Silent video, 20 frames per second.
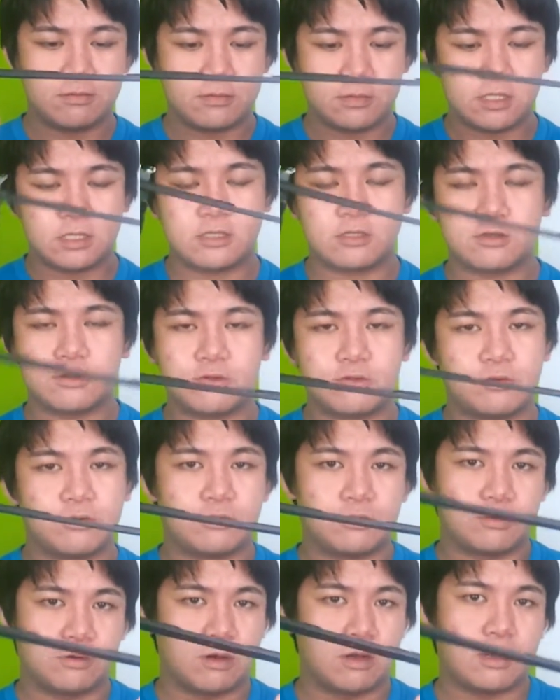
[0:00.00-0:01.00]

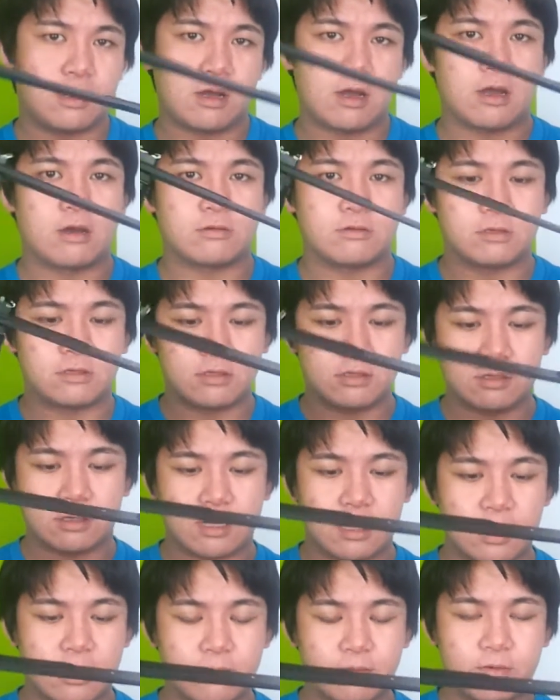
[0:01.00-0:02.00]
screw out the
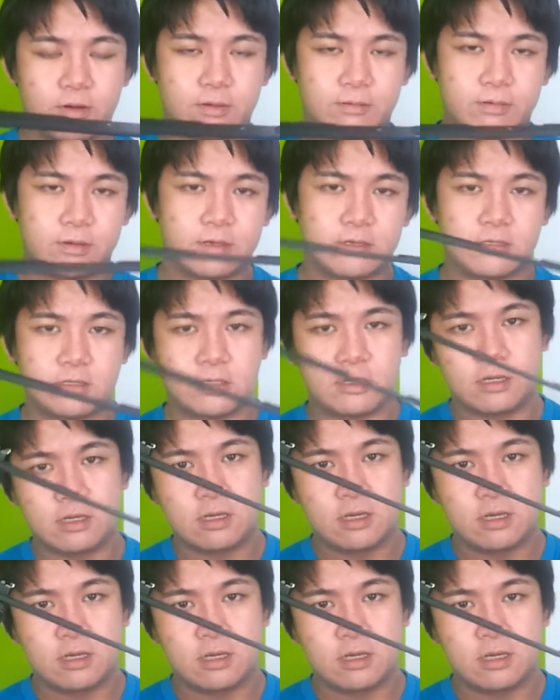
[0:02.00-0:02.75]
camera because